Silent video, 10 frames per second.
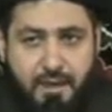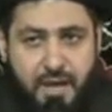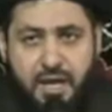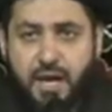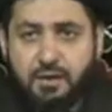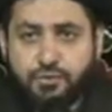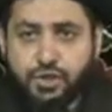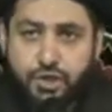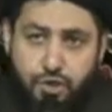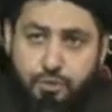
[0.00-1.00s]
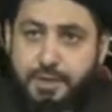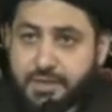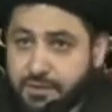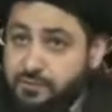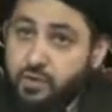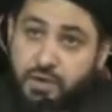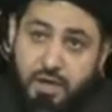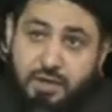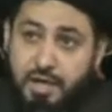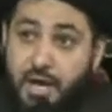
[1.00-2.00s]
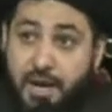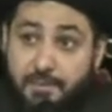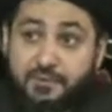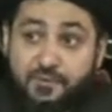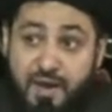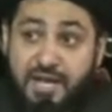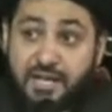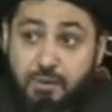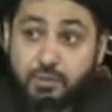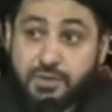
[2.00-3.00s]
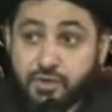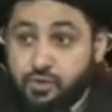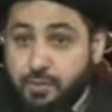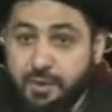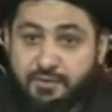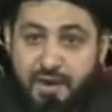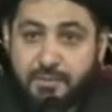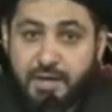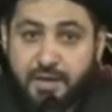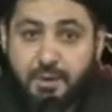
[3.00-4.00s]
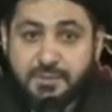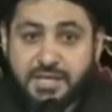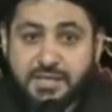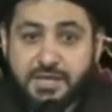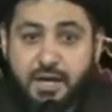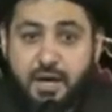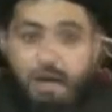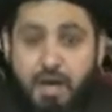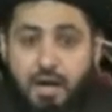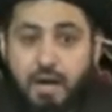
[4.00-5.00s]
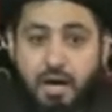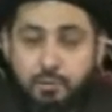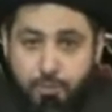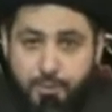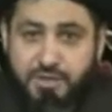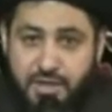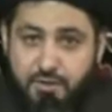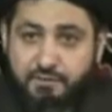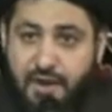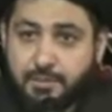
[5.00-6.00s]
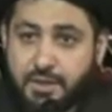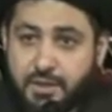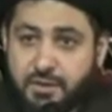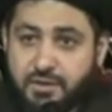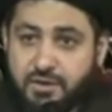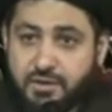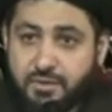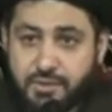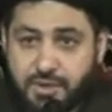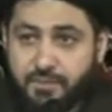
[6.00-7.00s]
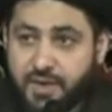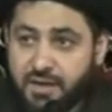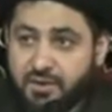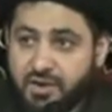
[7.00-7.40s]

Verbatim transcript: Anyhow, so, you know, because of dunya, I'm afraid they will destroy my family. Imam says, I will protect your family or something.